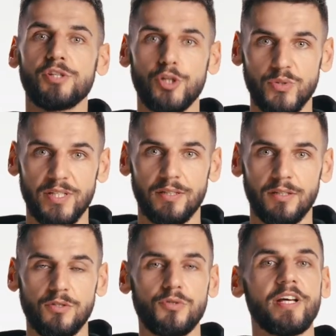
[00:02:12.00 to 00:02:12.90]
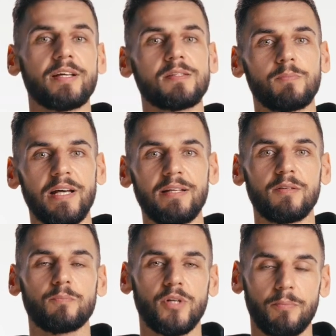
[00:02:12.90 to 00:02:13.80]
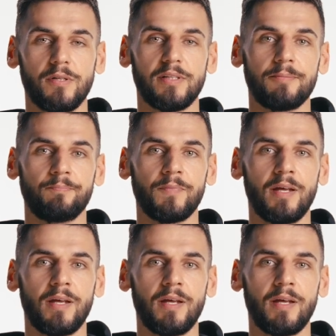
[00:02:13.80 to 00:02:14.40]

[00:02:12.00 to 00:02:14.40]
use it, you should explain it properly.